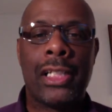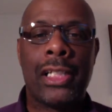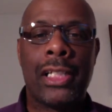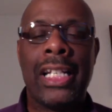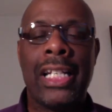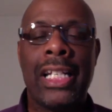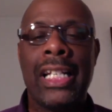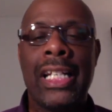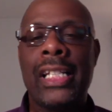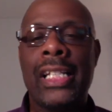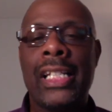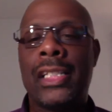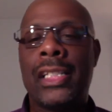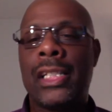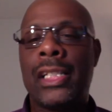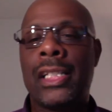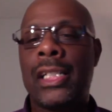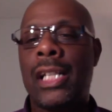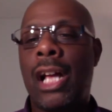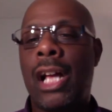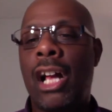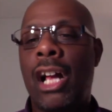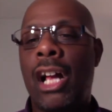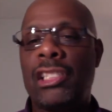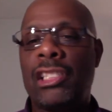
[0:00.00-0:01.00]
He is
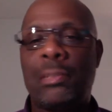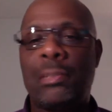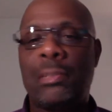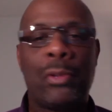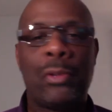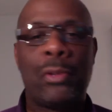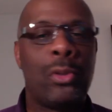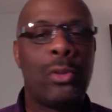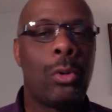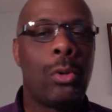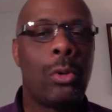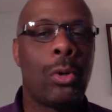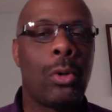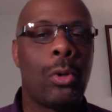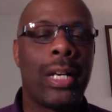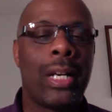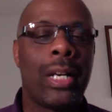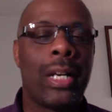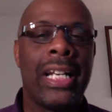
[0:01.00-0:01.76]
an entrepreneur.